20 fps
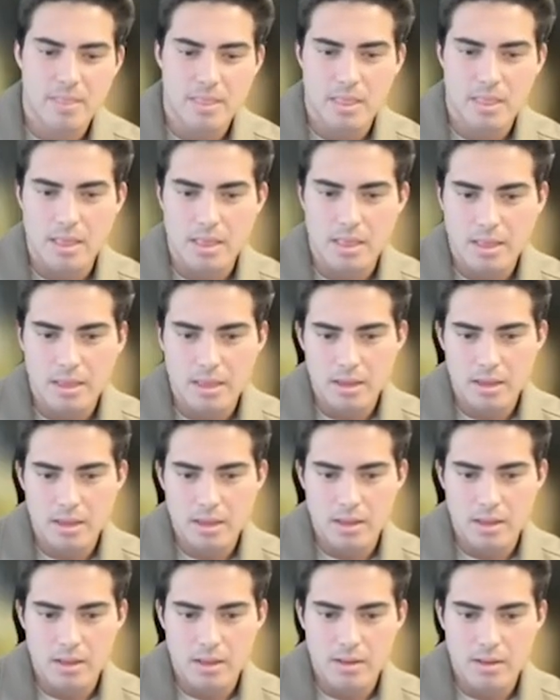
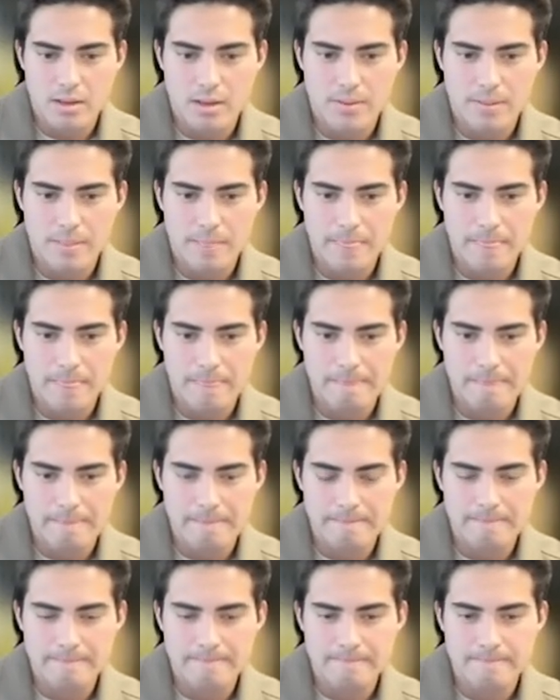
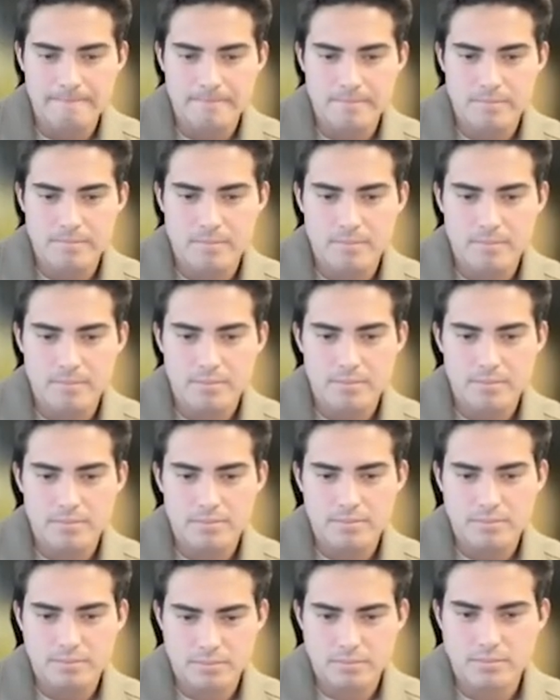
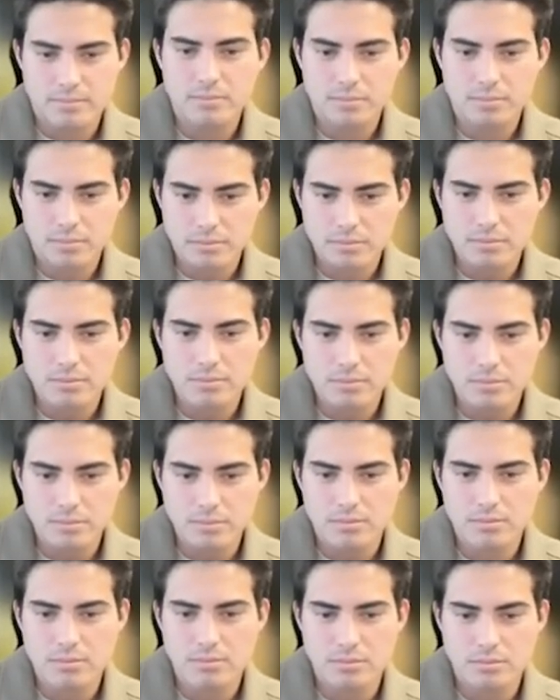
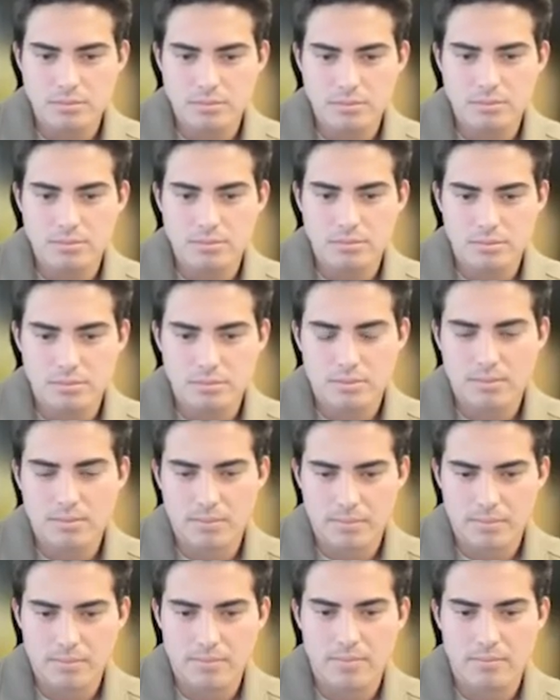
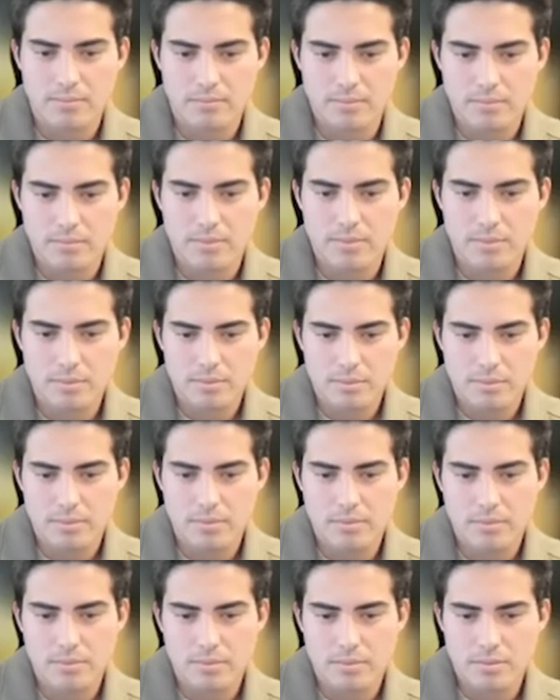
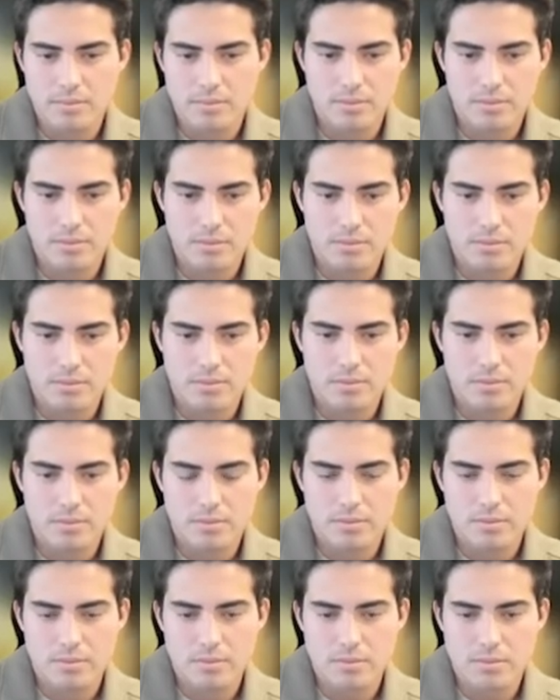
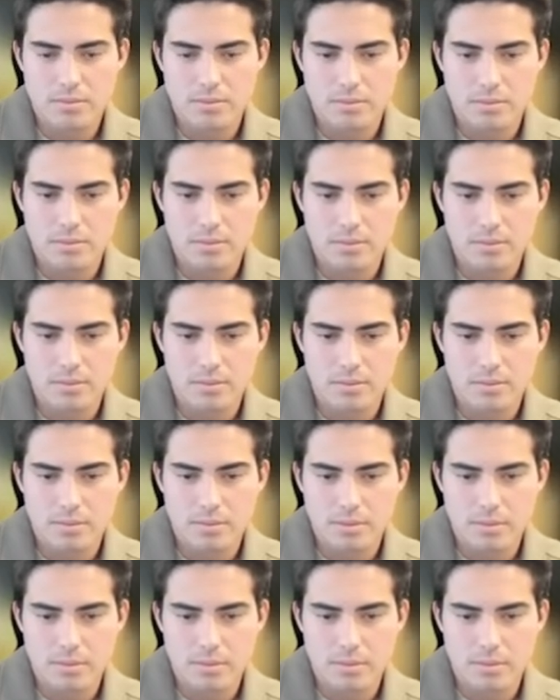The person shown says nothing.